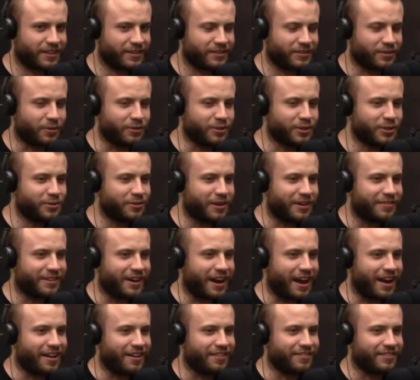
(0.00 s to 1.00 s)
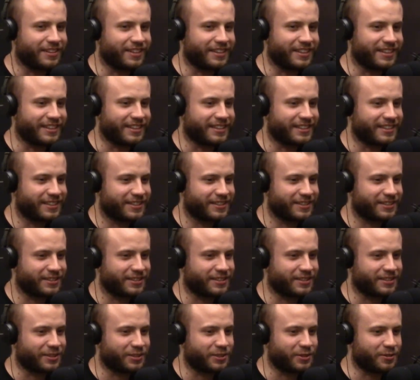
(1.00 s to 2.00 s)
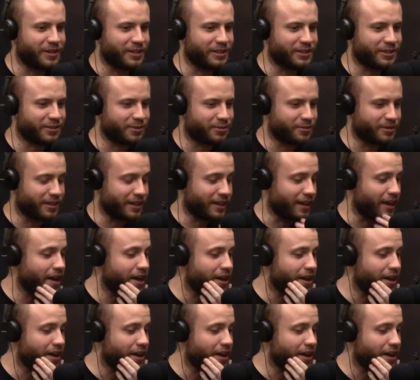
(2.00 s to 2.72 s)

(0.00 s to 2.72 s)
Don't you ever have like situations where like,